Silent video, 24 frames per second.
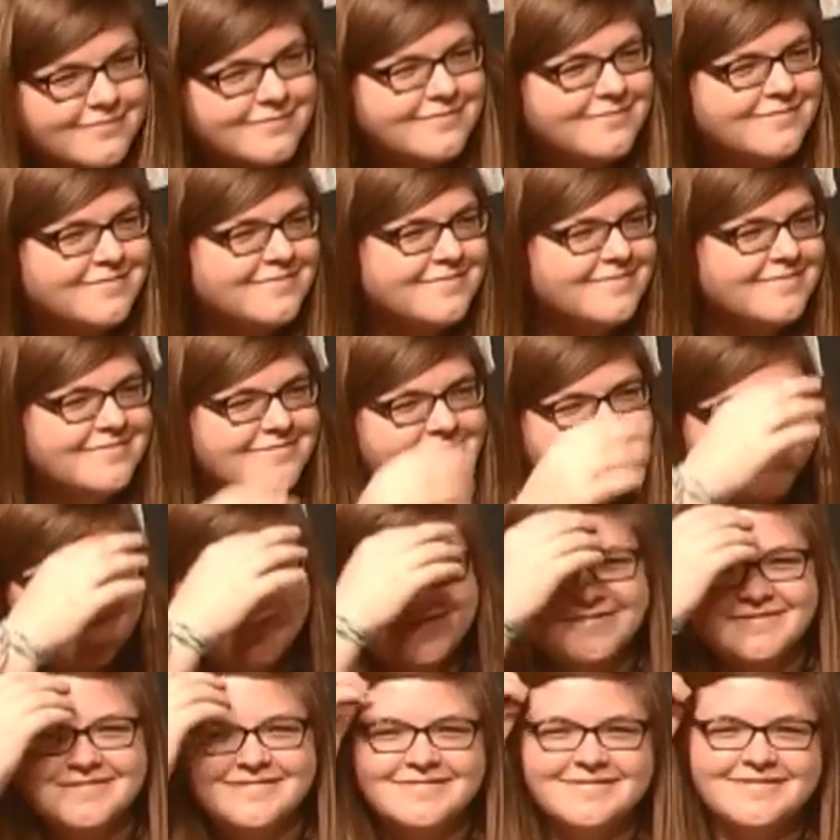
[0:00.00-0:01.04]

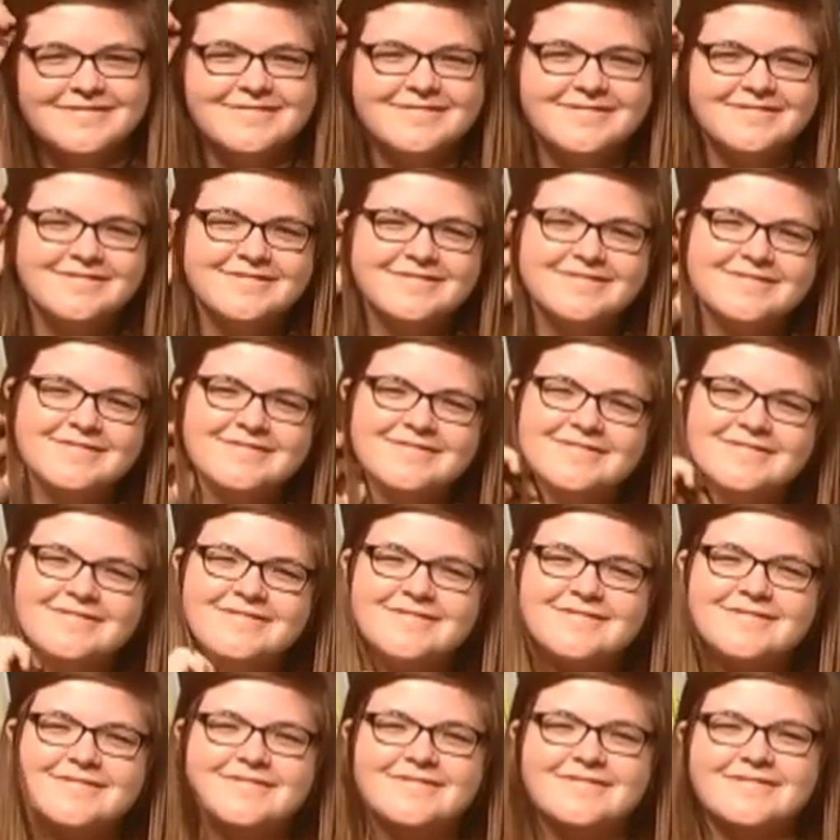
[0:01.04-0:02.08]

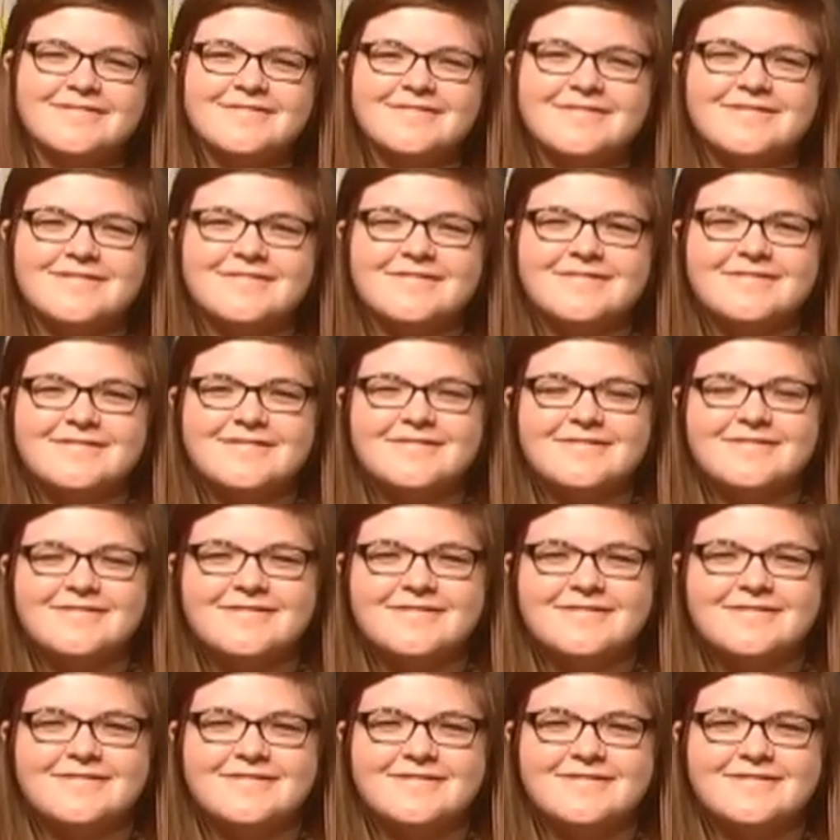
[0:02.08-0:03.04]
This person isn't speaking.